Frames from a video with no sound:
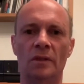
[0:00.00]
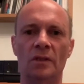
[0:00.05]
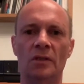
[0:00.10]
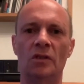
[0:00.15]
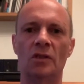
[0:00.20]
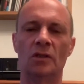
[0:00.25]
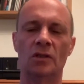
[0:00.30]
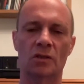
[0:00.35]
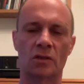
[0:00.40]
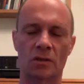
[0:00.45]
It's
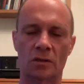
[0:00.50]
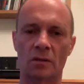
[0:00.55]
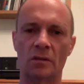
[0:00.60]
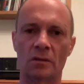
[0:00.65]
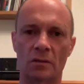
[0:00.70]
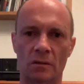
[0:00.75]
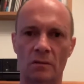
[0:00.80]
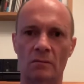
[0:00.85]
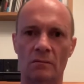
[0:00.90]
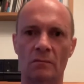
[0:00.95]
just,
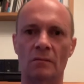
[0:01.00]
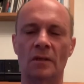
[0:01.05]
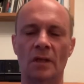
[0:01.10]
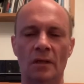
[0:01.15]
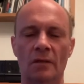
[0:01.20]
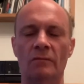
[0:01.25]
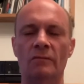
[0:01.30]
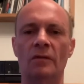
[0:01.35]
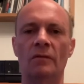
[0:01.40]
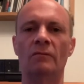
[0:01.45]
you
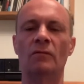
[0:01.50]
know, if you've